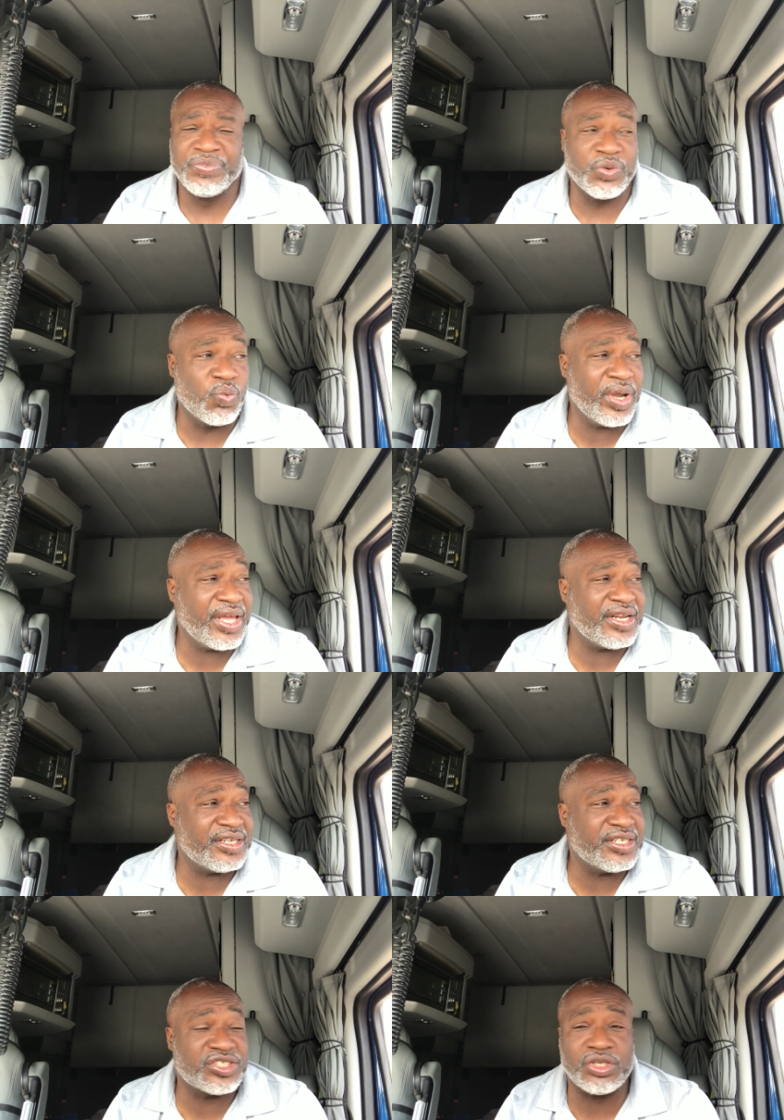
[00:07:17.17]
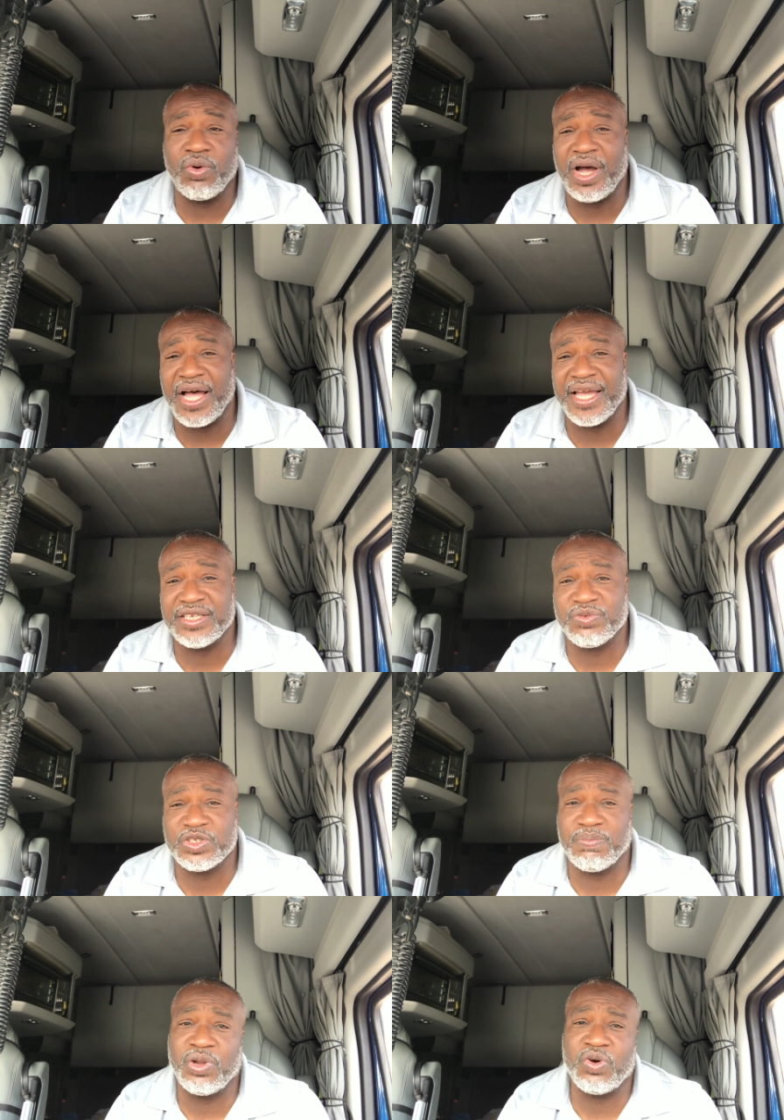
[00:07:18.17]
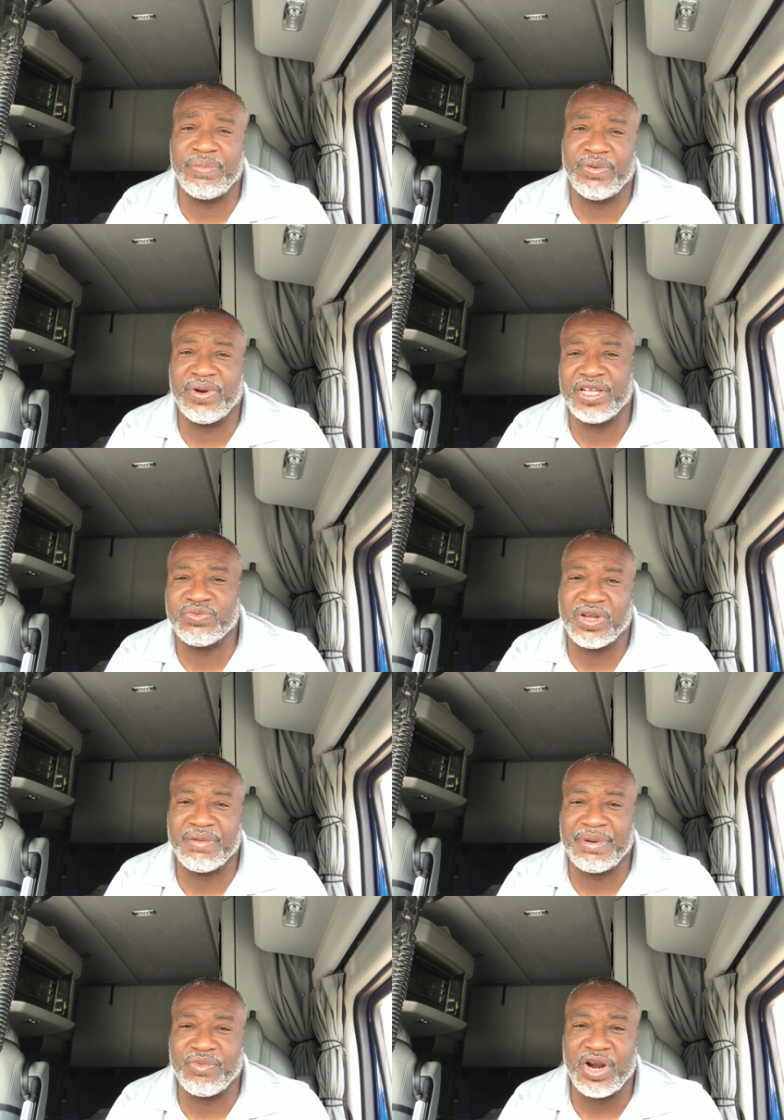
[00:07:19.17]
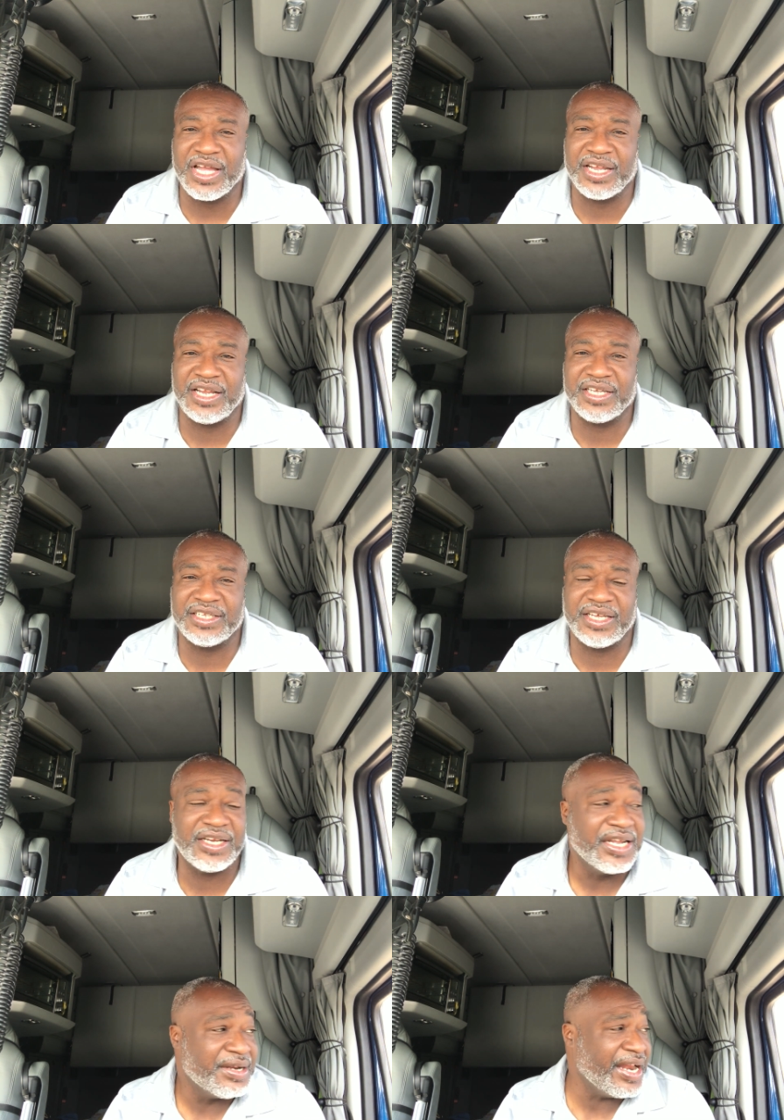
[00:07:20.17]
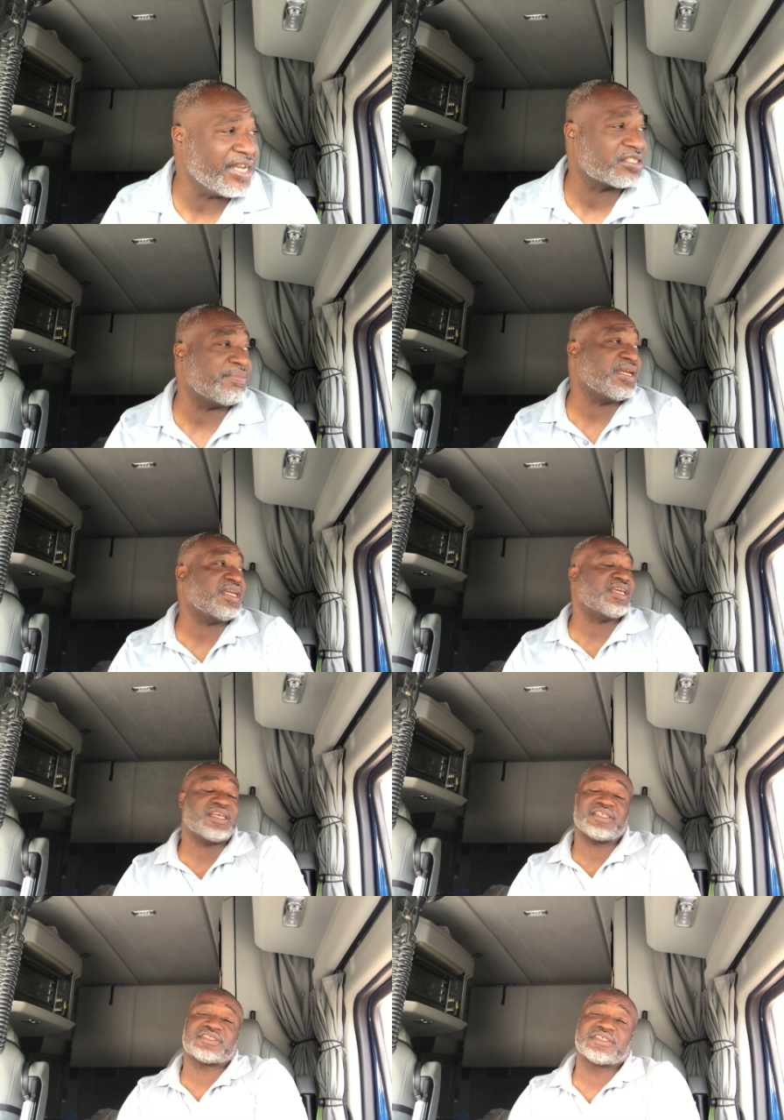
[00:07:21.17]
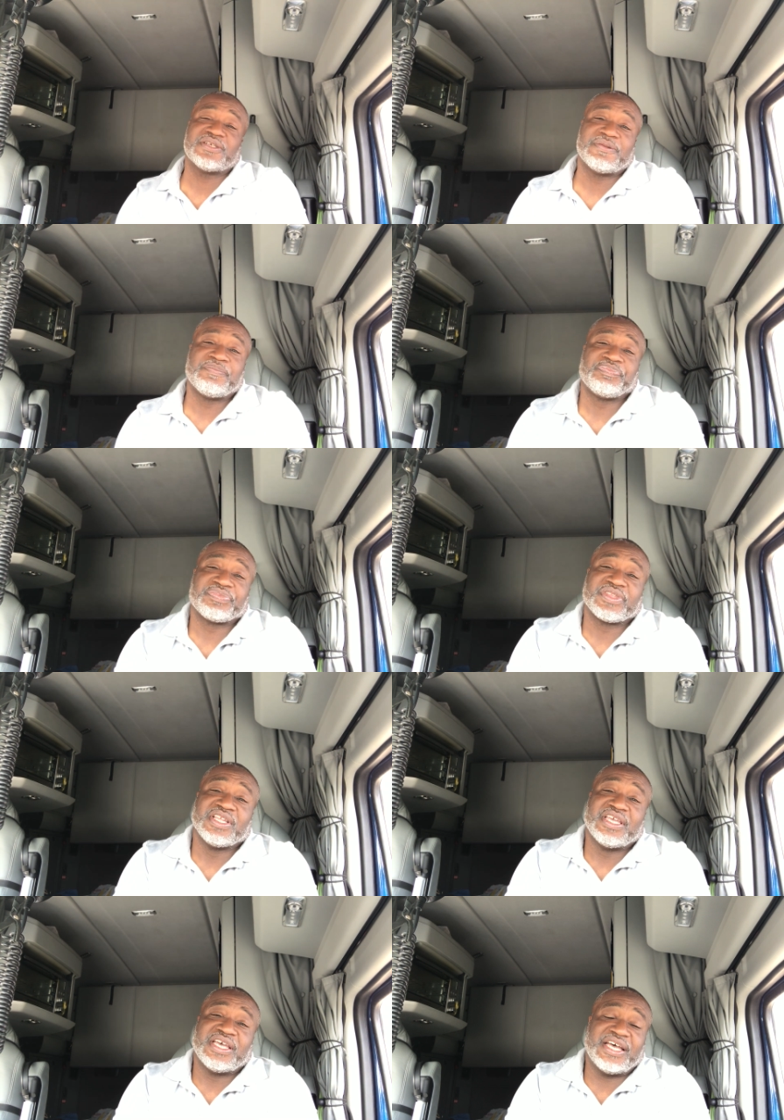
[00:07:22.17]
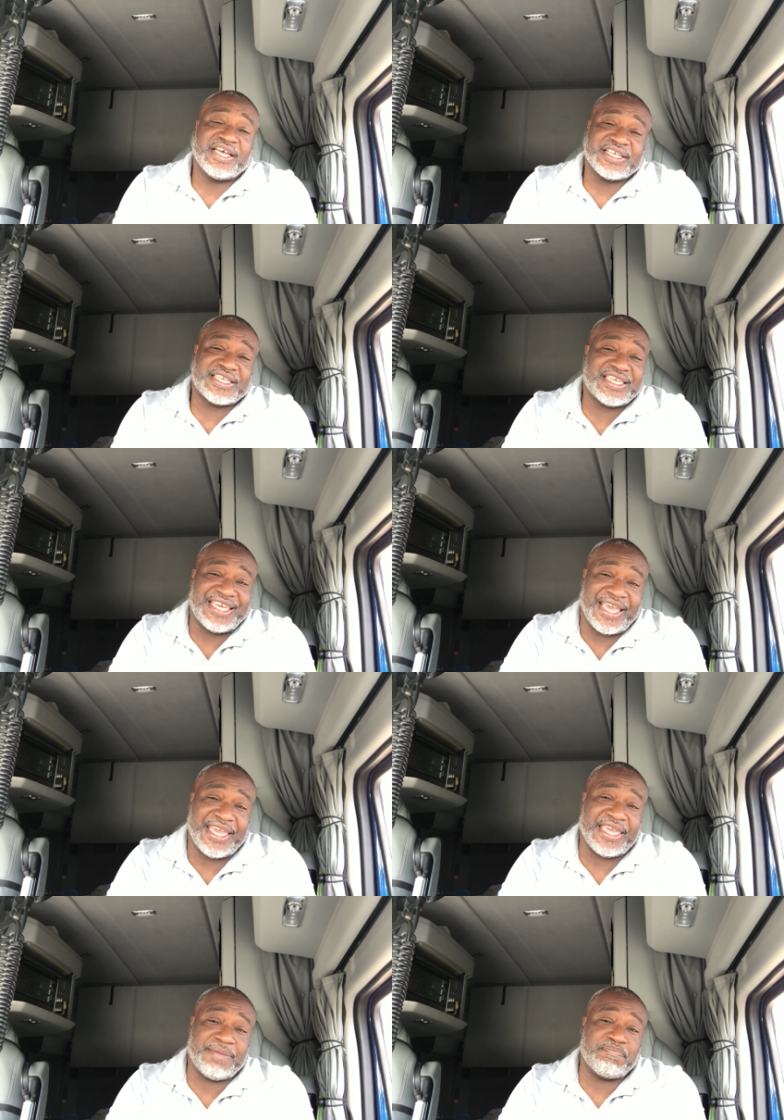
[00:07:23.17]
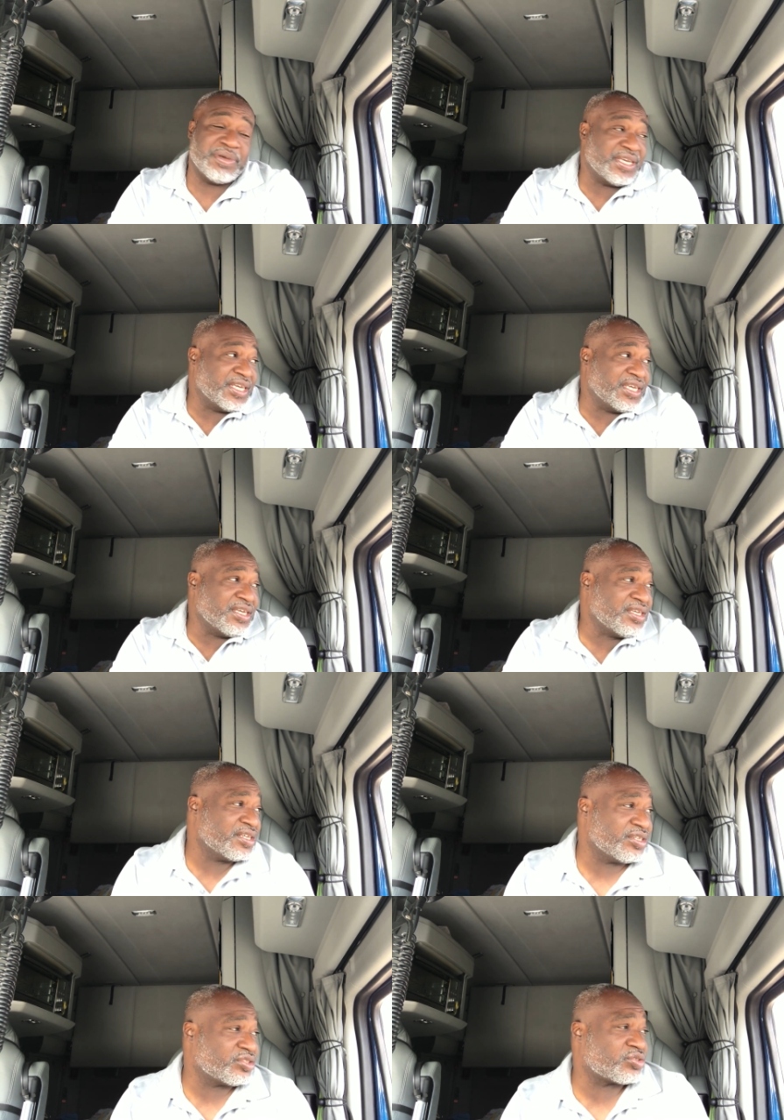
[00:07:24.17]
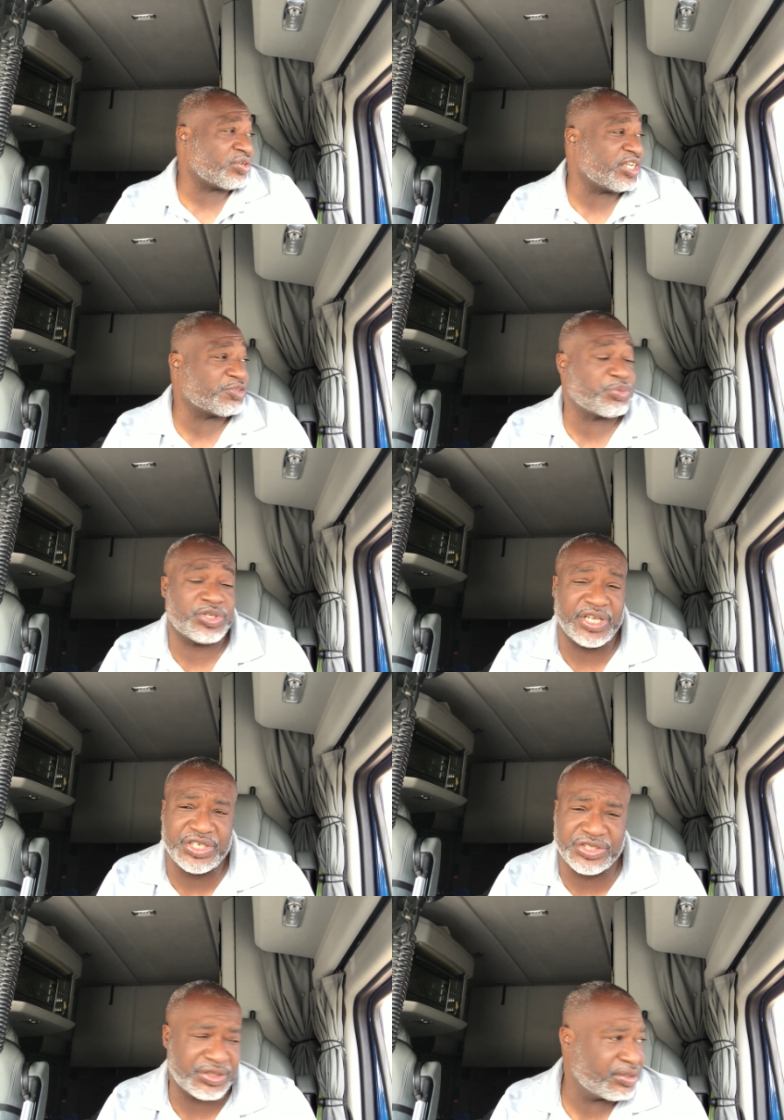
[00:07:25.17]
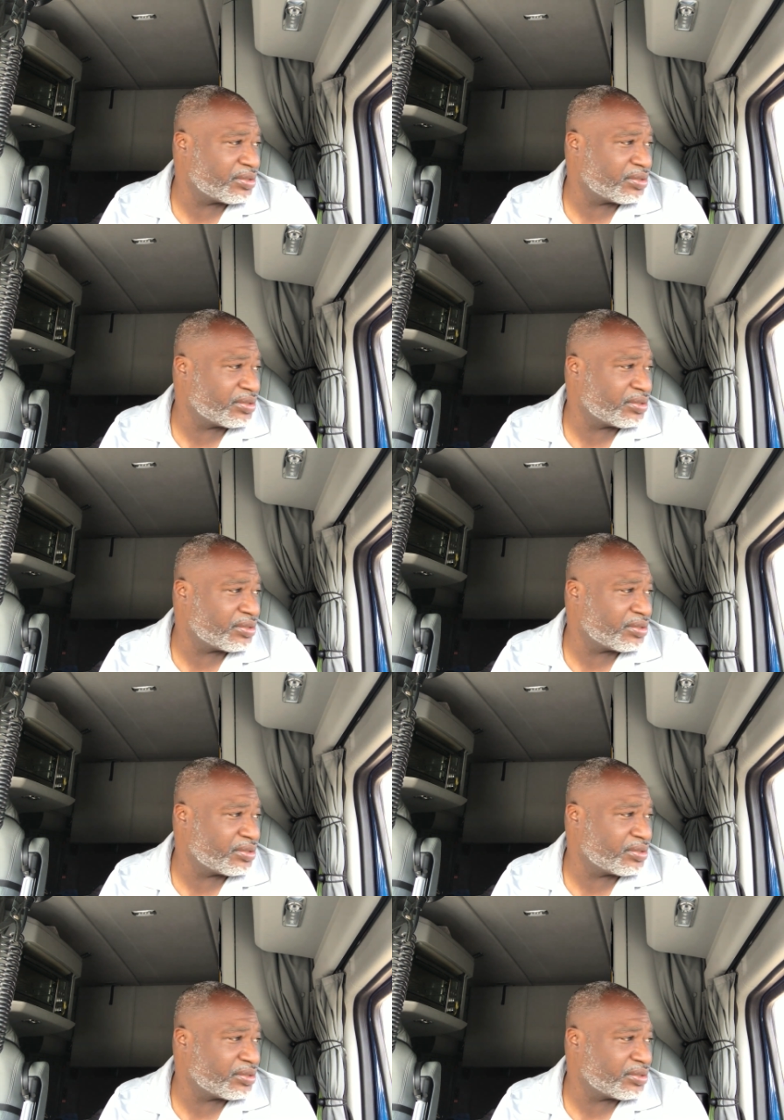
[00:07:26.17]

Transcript: The wind is so high, it's what's blowing me around, so I'm rocking like that. Next to me is KB Transportation.